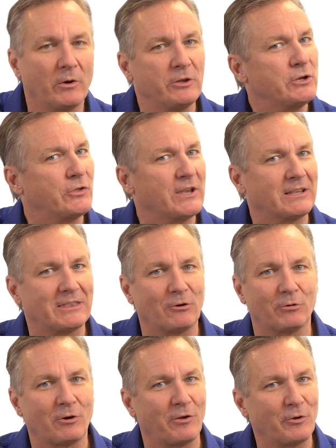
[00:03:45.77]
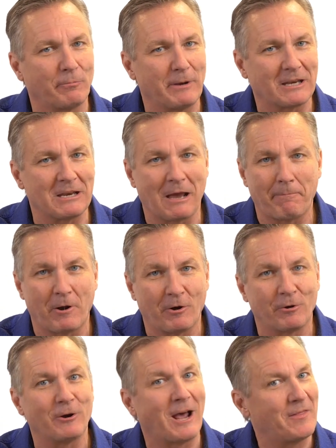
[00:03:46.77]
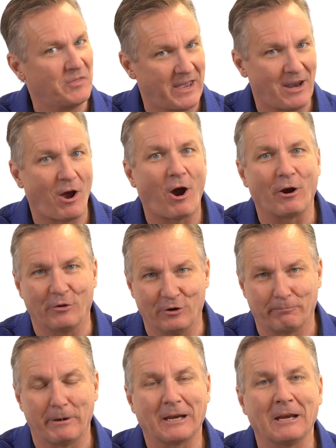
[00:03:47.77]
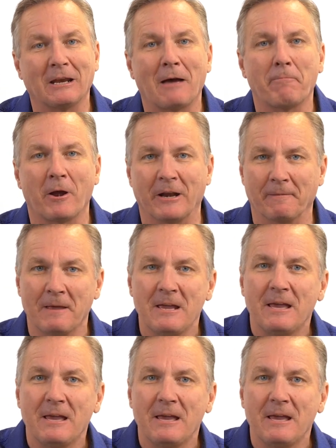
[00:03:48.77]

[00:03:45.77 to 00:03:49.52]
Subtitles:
Whether you think they're picking up on it or not, they are. They're picking up on it.